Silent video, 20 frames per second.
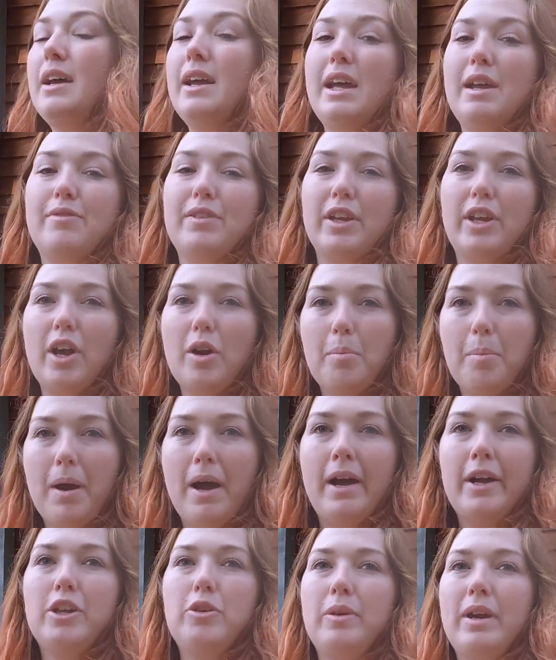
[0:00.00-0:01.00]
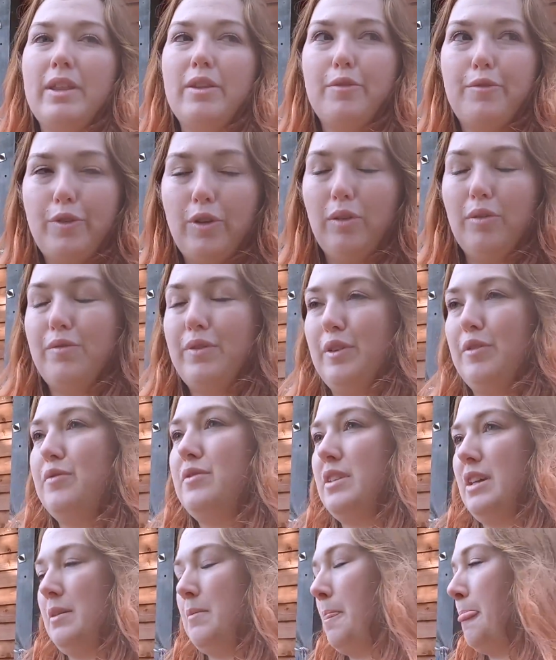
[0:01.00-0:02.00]
If they go back, you get the full
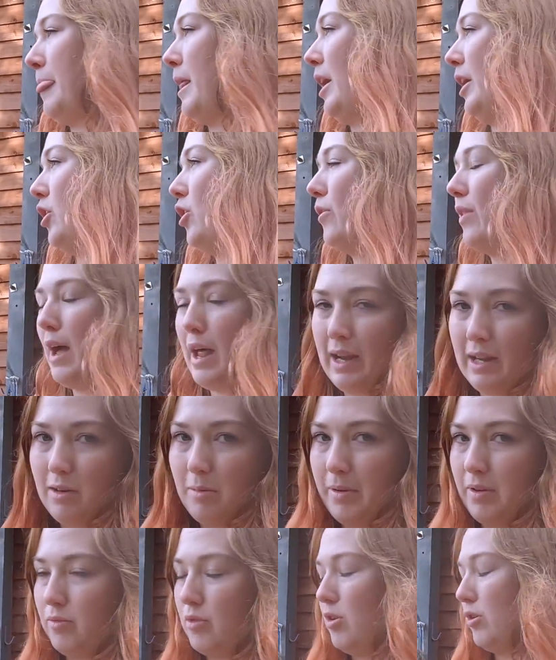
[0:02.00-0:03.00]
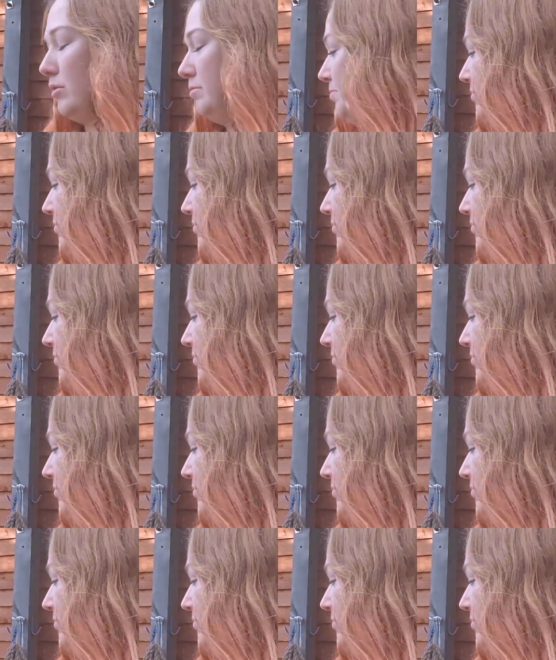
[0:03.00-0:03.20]
50. I got that a little bit wrong.